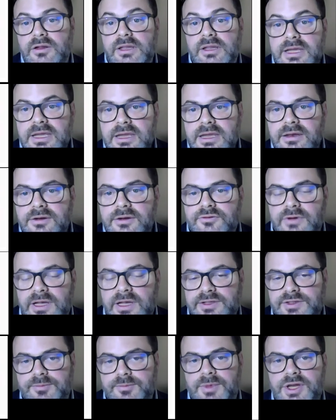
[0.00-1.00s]
lead
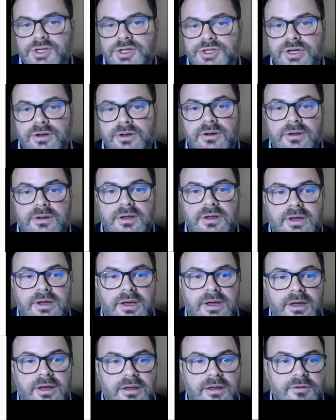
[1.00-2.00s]
transformation
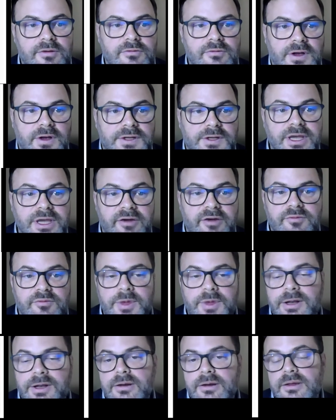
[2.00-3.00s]
across
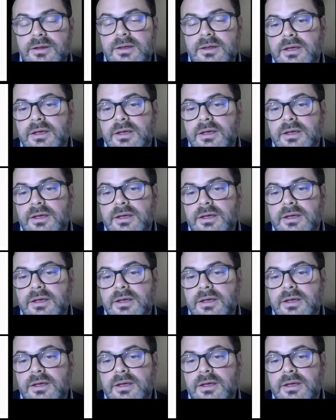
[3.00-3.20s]
government.